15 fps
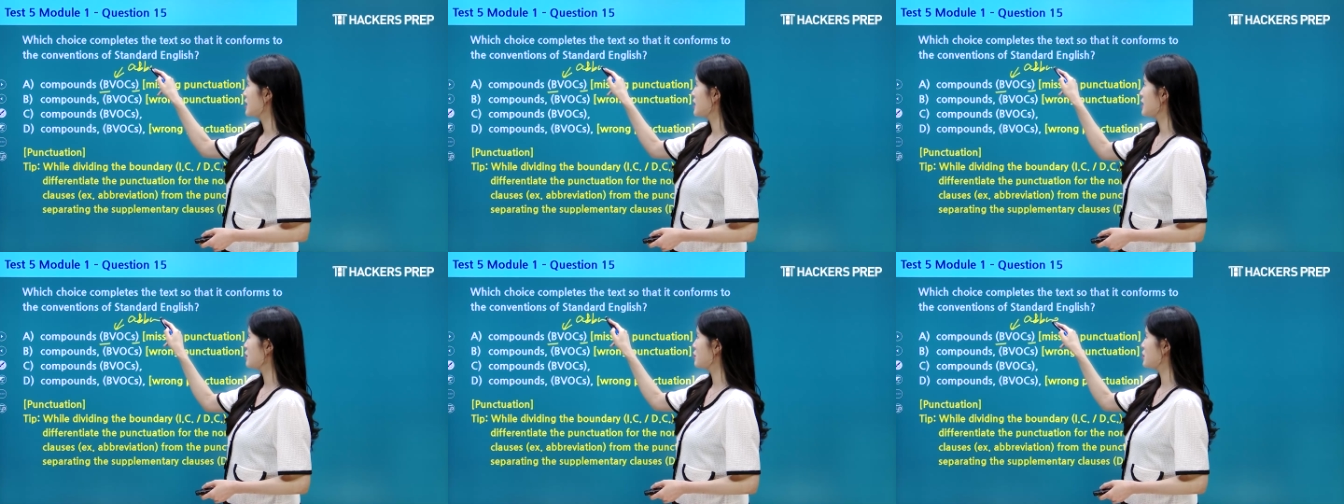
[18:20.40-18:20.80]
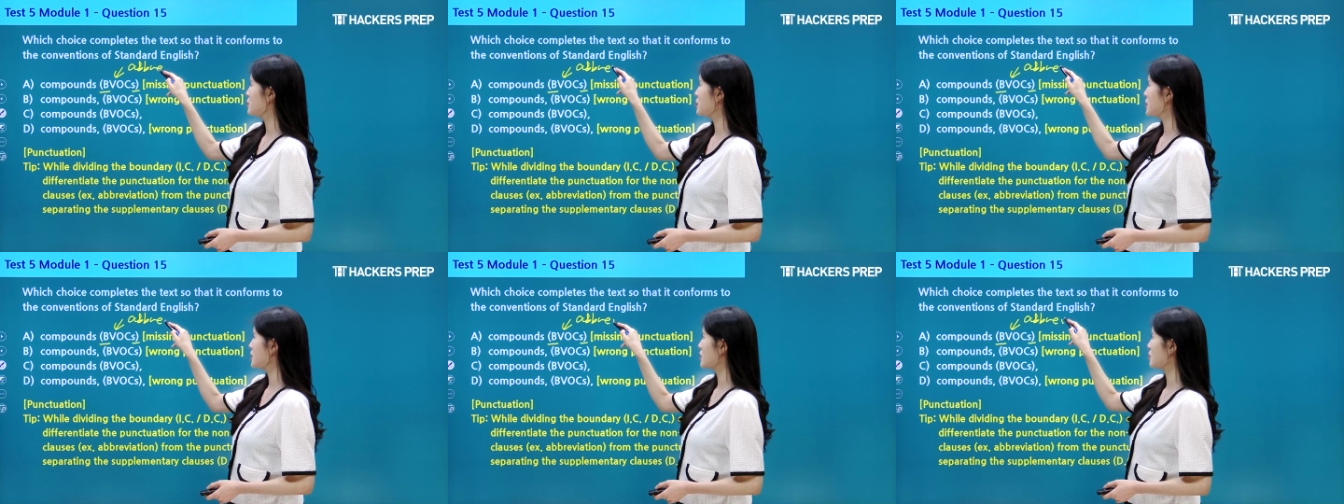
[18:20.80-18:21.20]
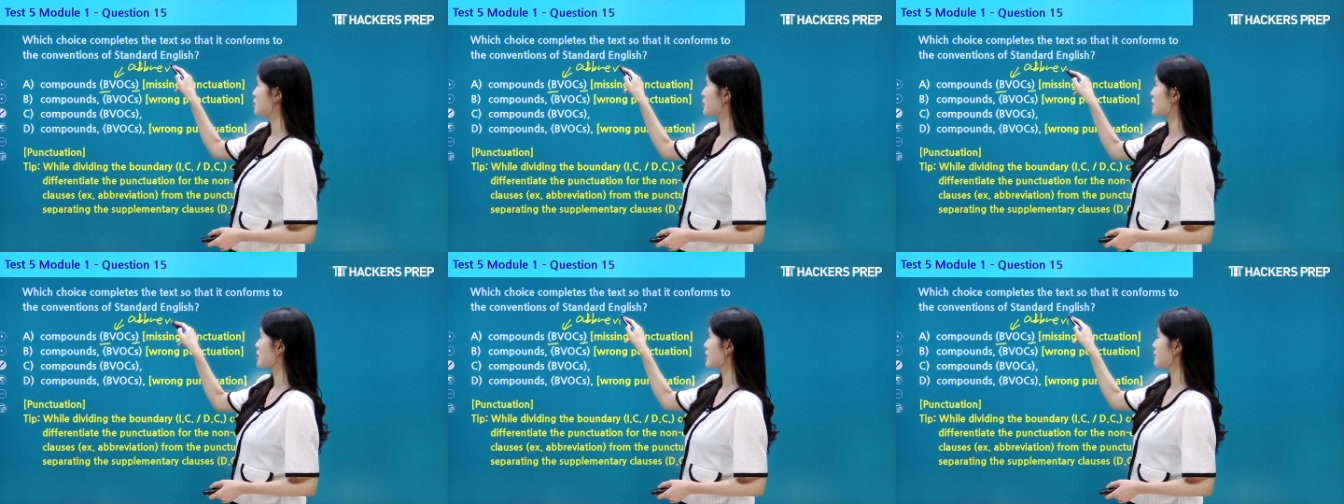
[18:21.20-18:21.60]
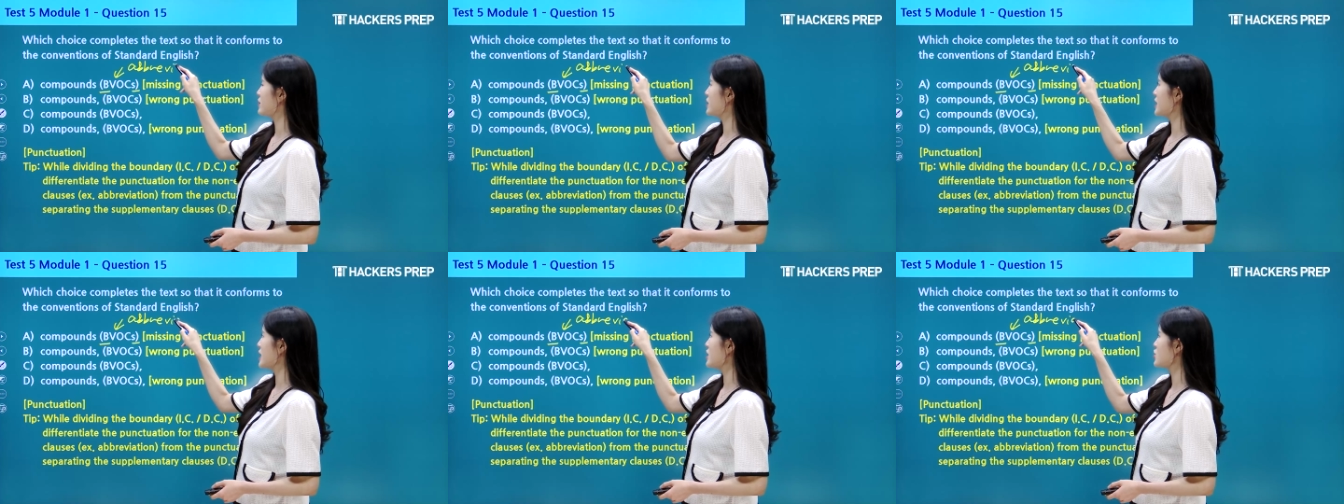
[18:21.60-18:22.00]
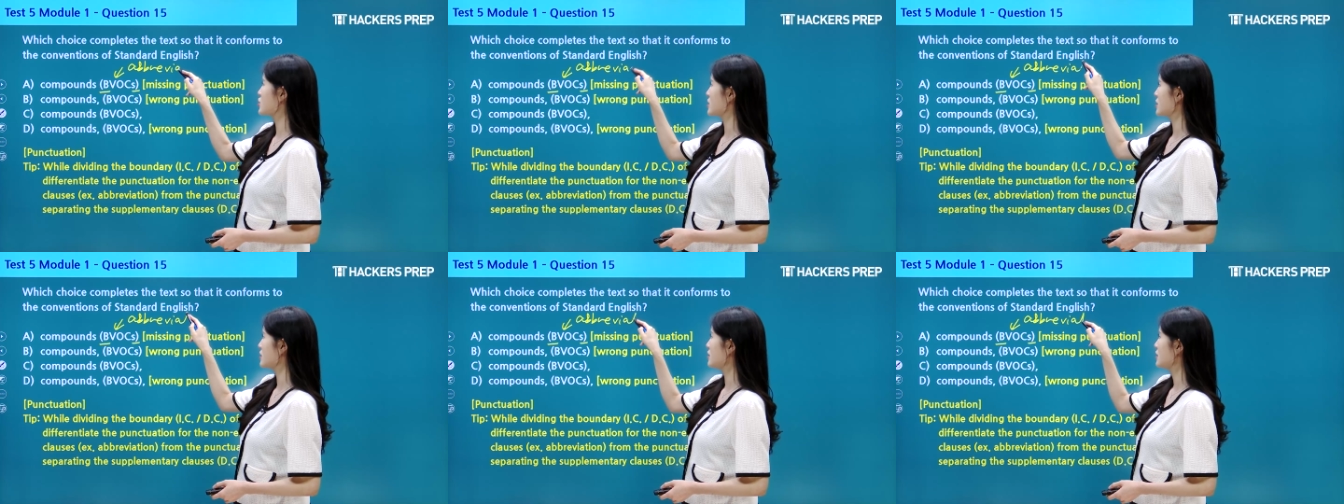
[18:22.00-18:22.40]
it would be
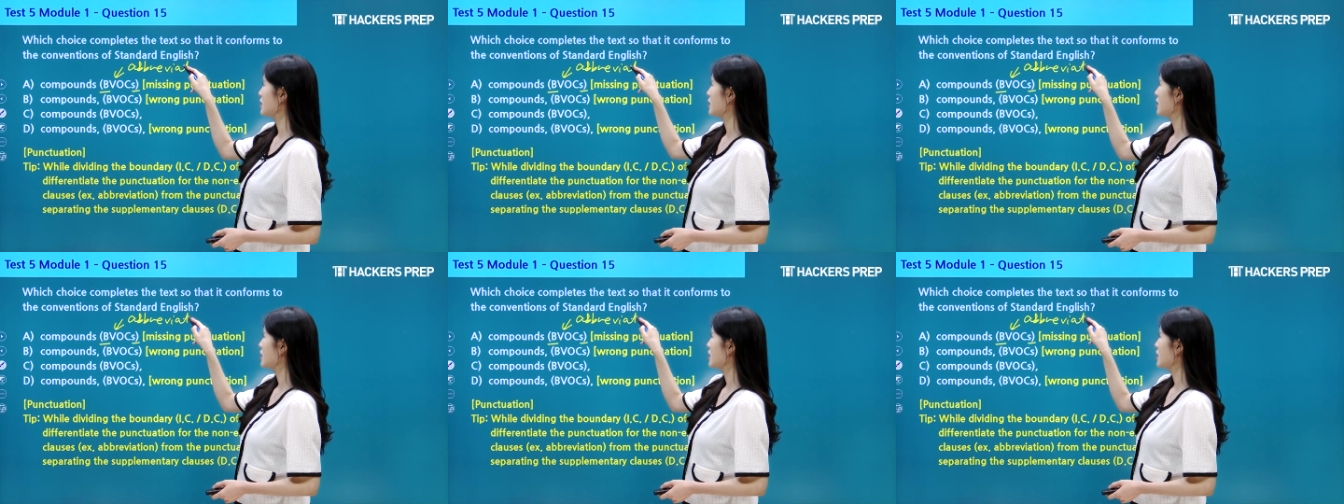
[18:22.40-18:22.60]
abbreviation